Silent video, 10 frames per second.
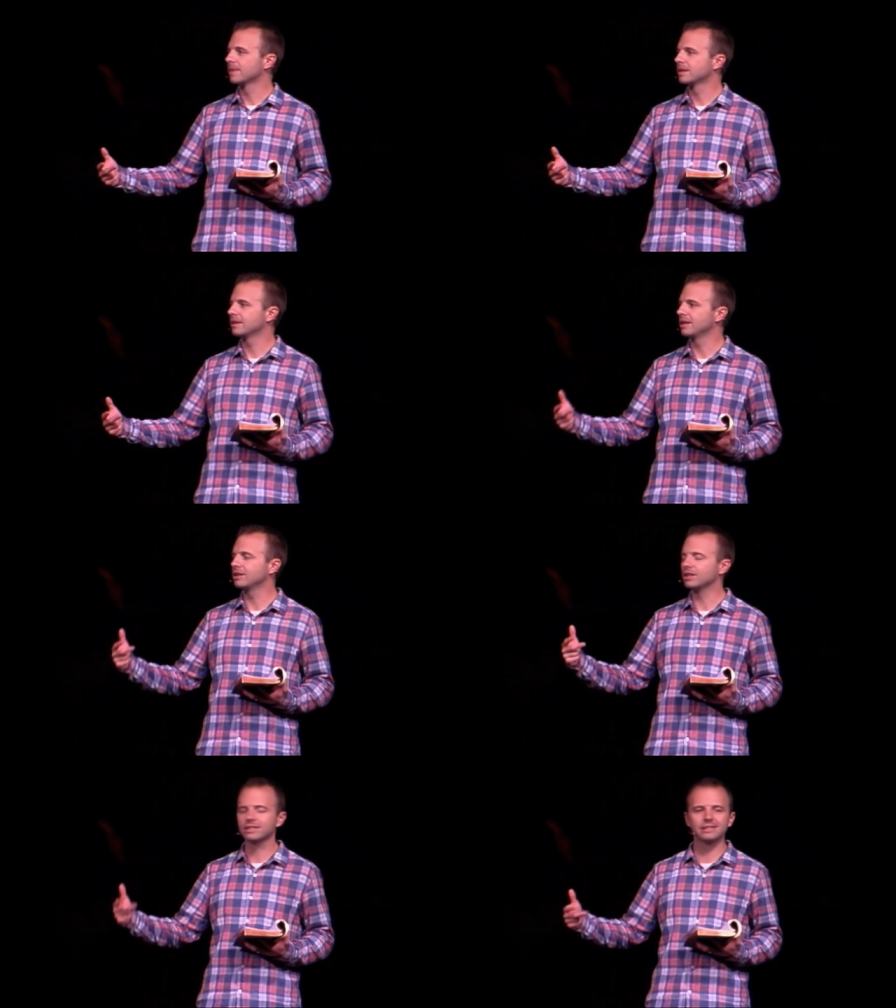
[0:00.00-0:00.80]
that
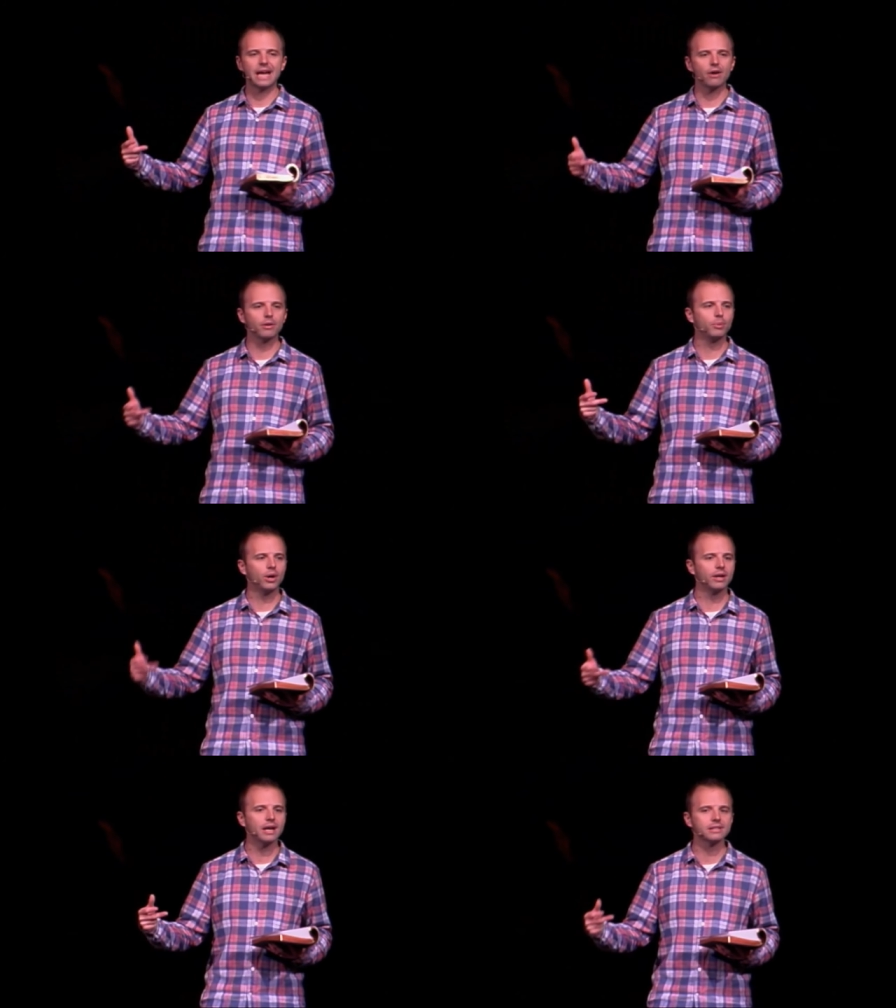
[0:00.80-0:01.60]
looks down
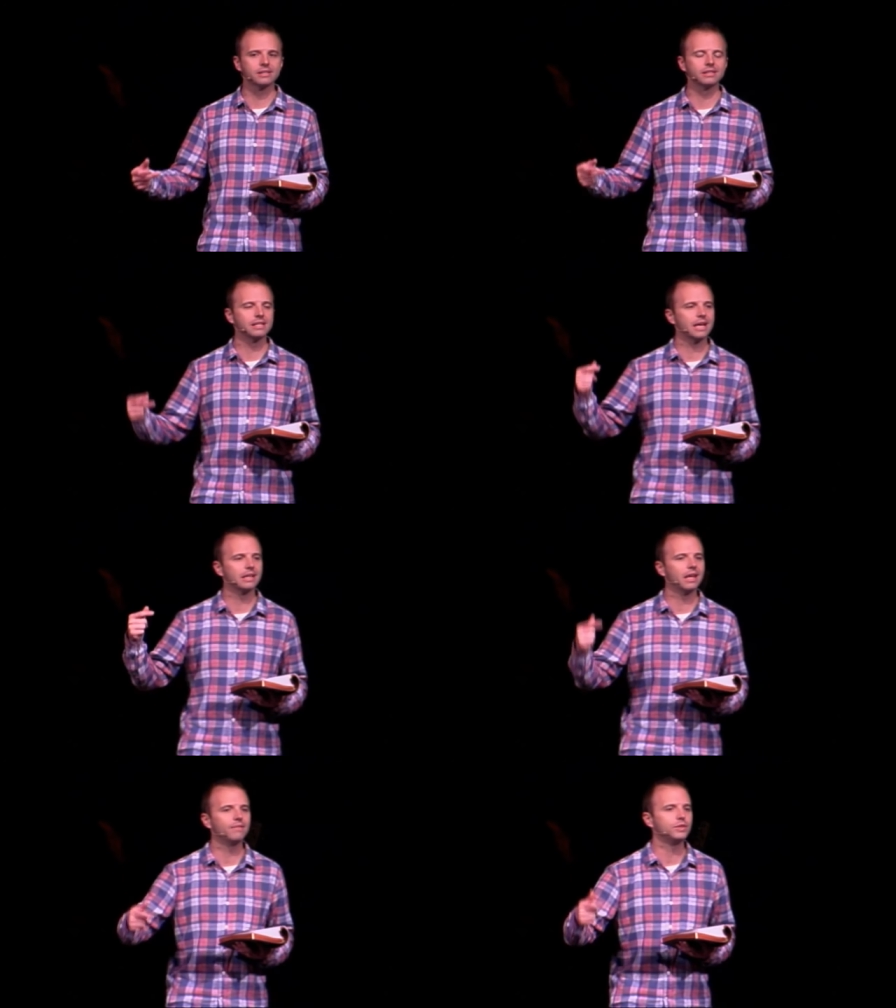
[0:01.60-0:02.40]
upon us and says, I
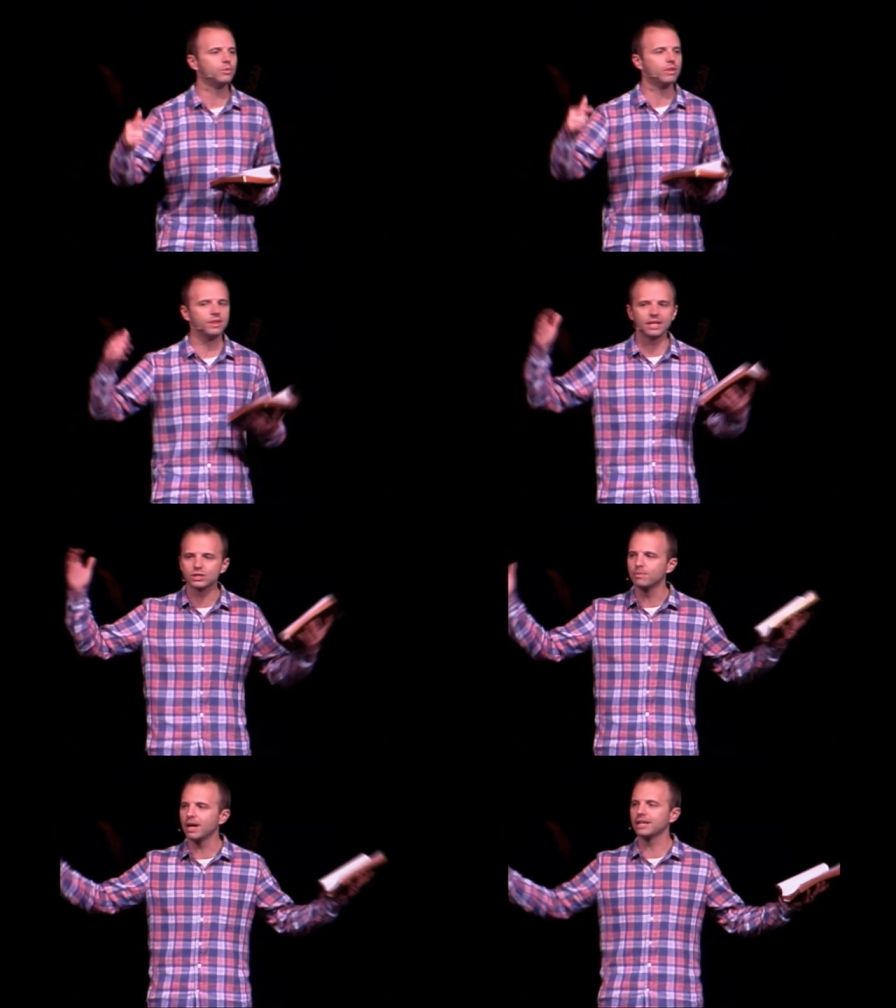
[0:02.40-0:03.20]
love you
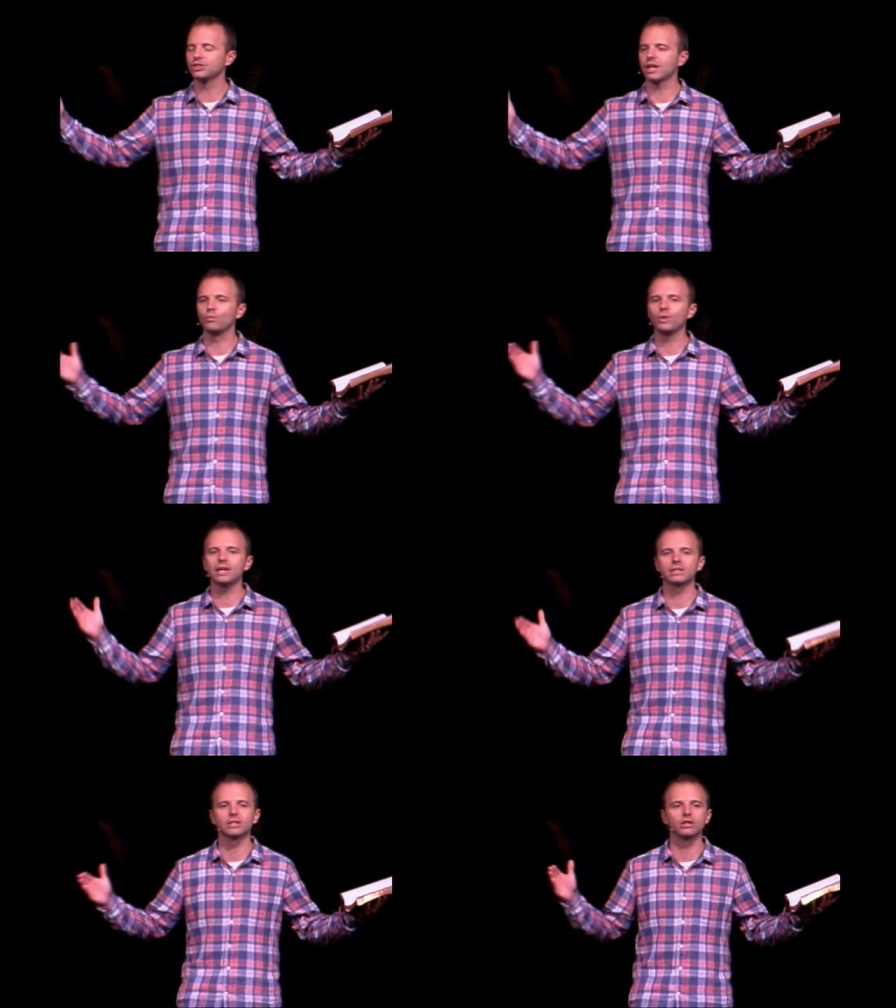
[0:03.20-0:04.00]
this much, and we
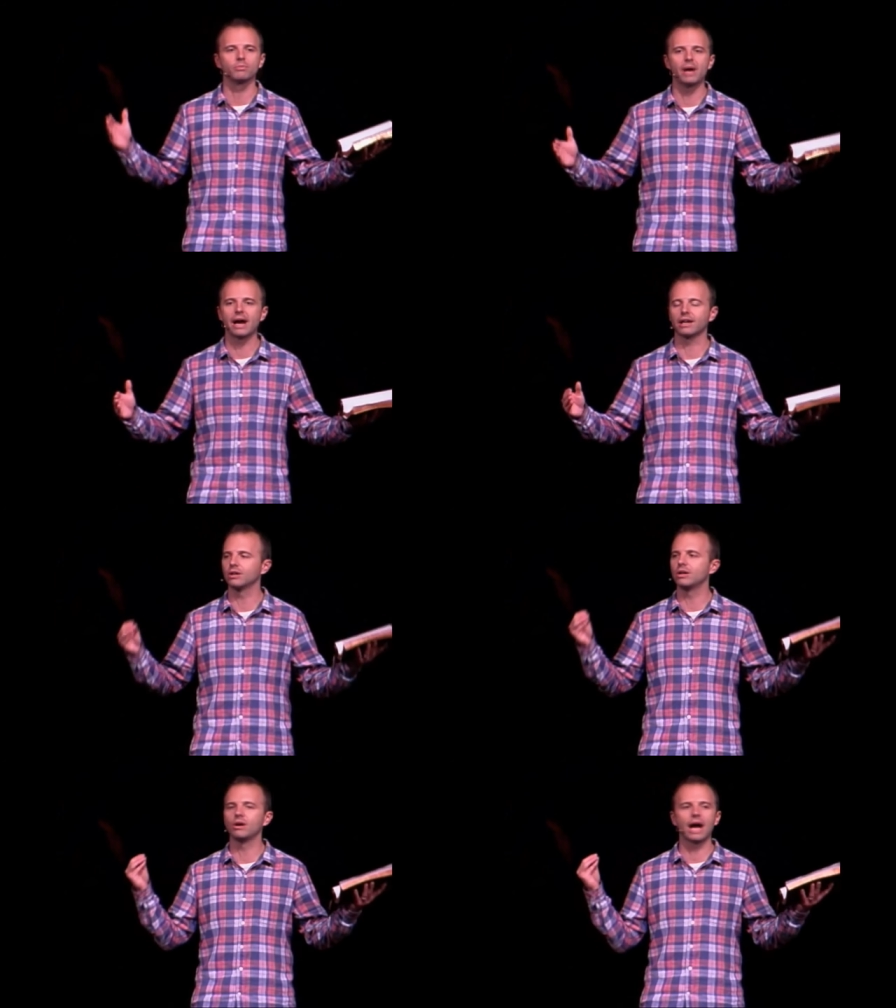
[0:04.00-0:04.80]
get to look back and
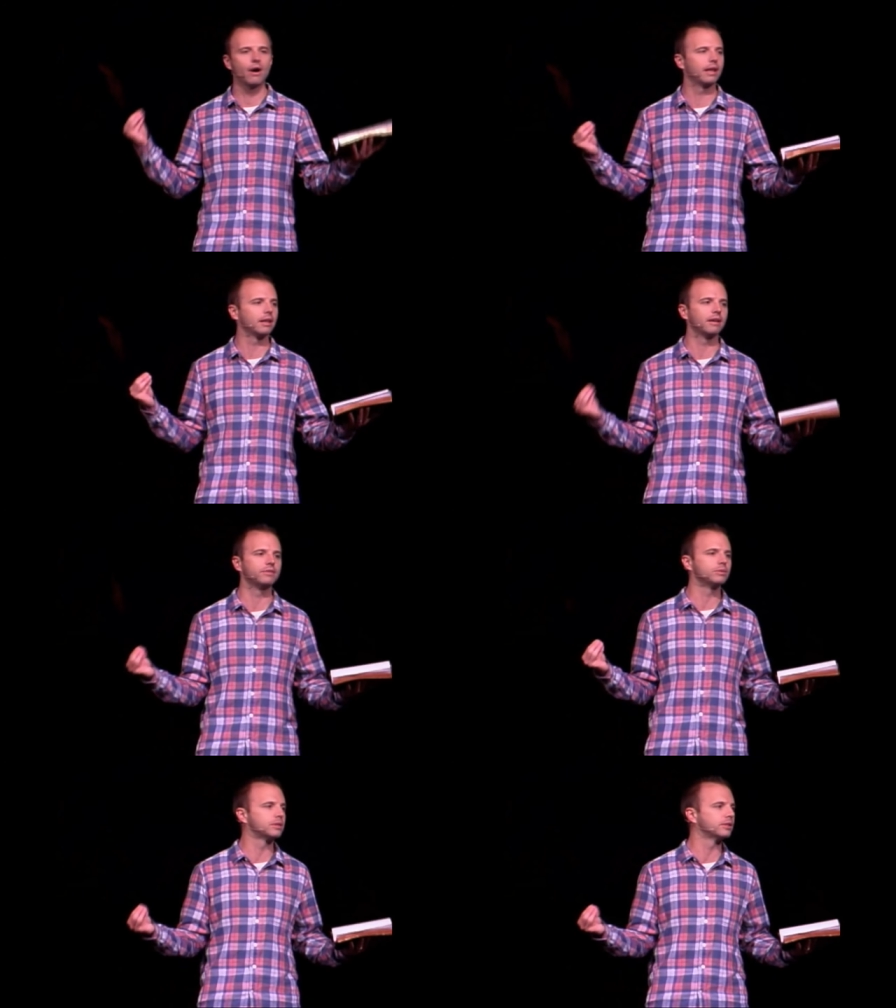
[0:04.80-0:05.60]
go, oh, how I love
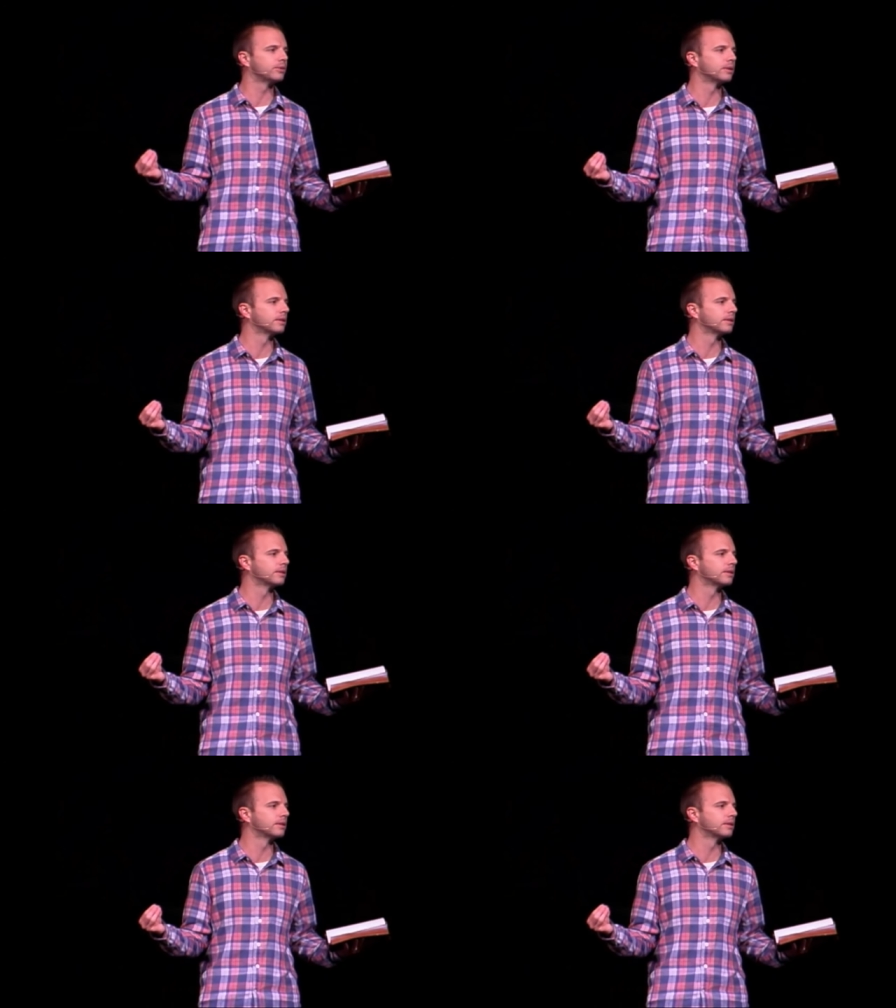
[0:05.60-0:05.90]
you too.